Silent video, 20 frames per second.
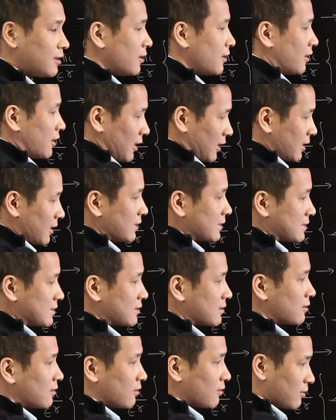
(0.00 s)
It is
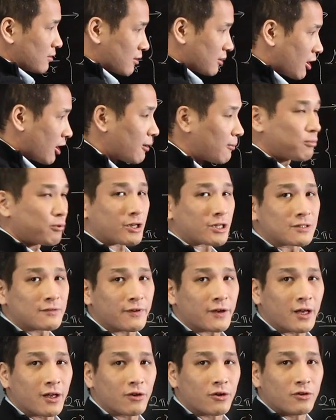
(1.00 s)
complex
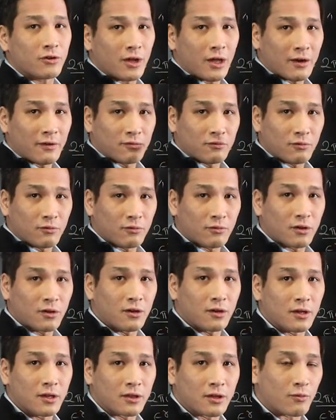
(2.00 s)
valued
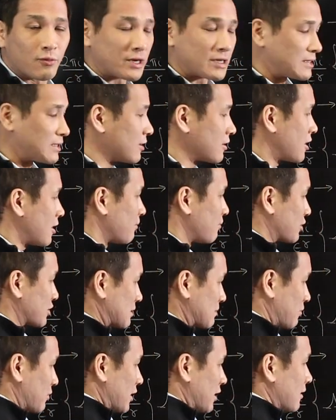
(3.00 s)
in the rest of the complex
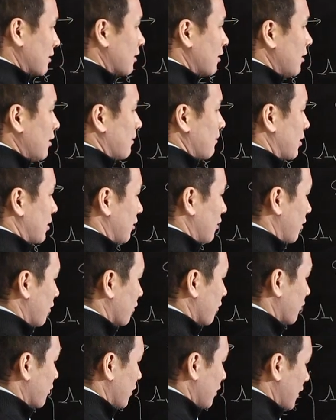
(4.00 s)
plane, but
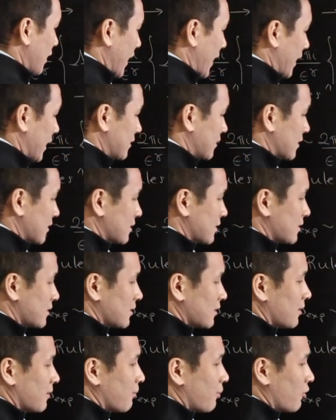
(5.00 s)
along the axis
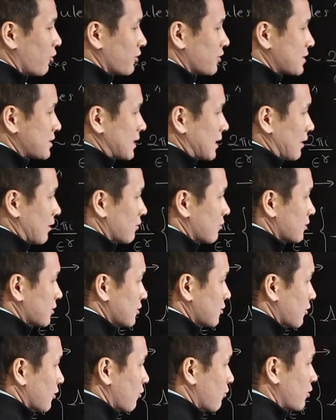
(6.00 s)
it boils down
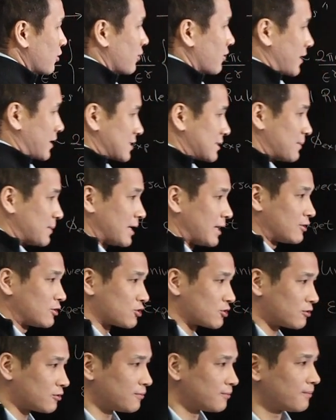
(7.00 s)
to a real
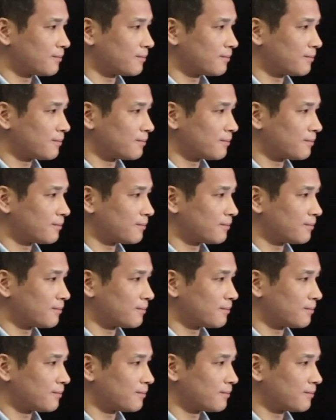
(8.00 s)
exponential.